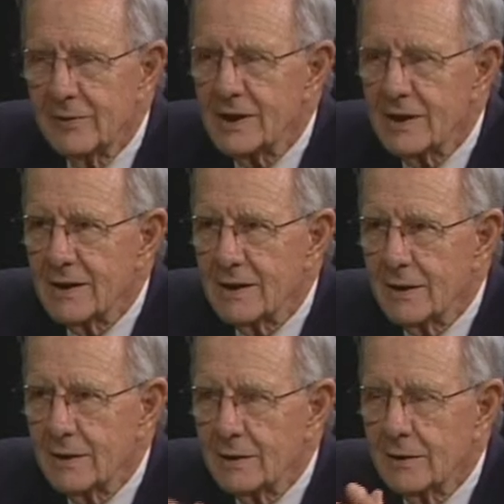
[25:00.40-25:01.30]

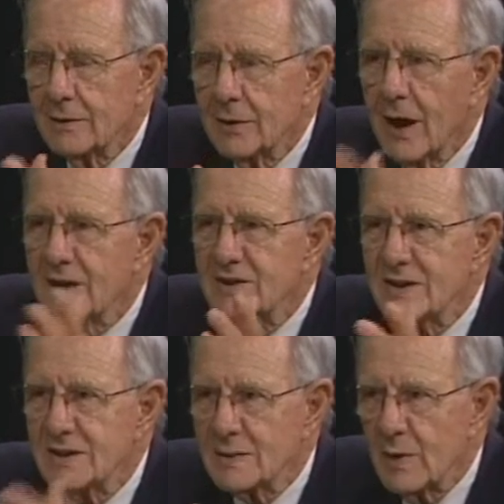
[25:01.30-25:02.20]
ventila- uh, I
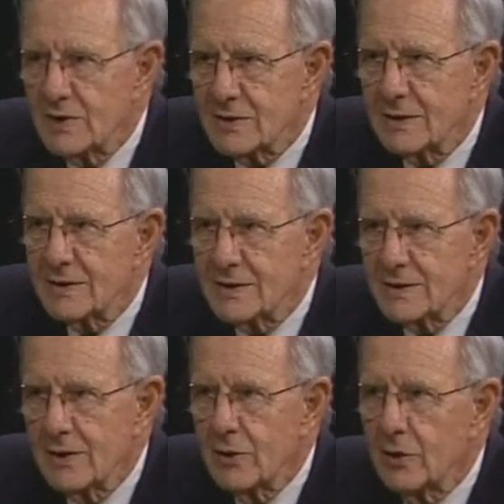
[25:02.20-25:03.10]
T
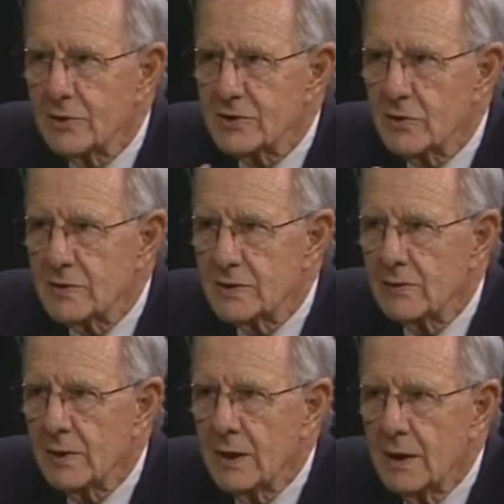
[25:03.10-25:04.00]
specialists, all mm-hmm. sorts
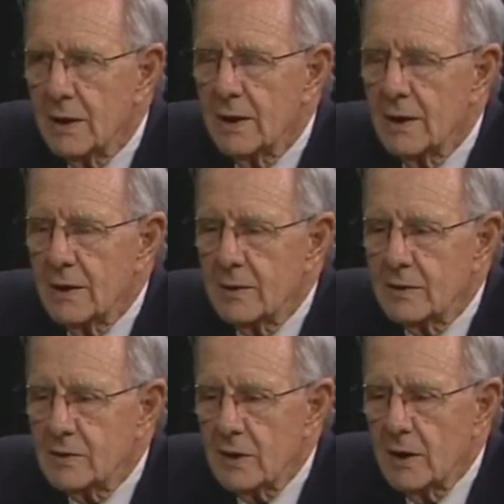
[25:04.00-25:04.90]
of
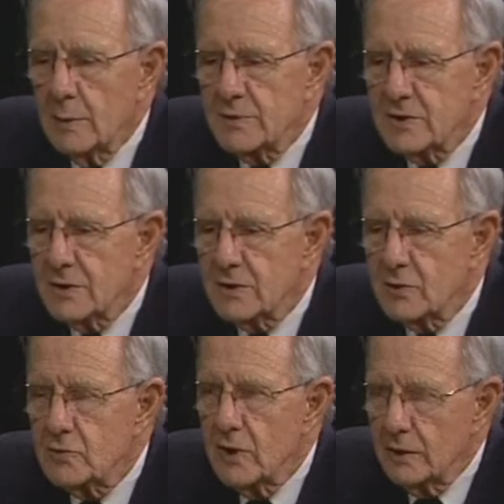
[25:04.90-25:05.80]
jobs that
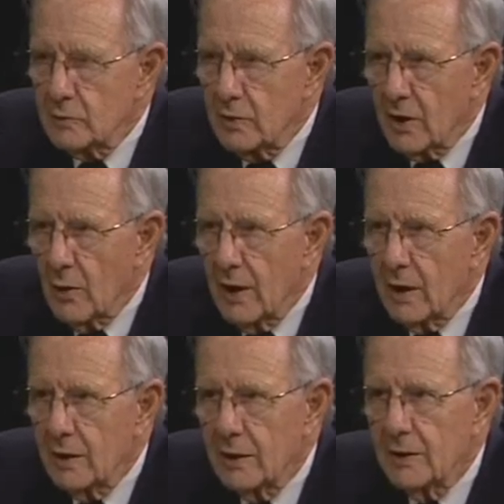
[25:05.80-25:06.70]
do not
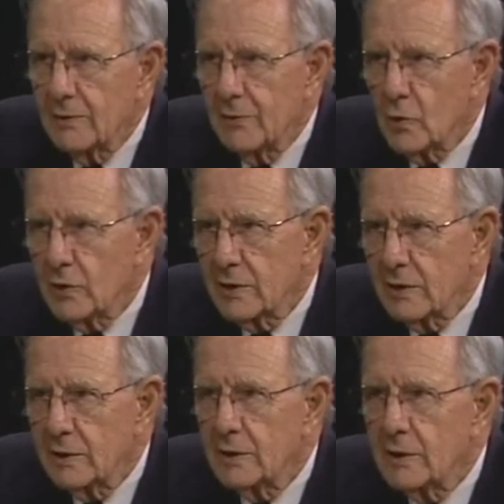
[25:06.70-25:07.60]
require a
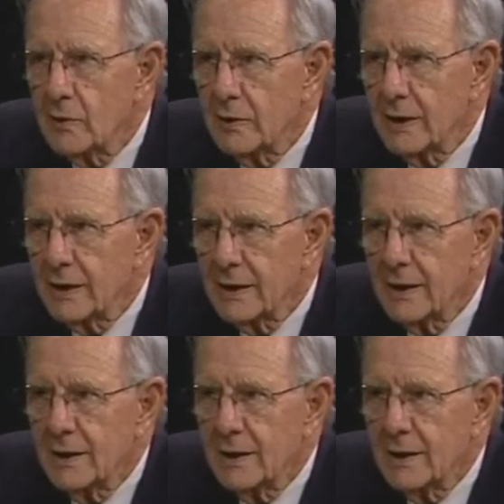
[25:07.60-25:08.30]
four-year degree,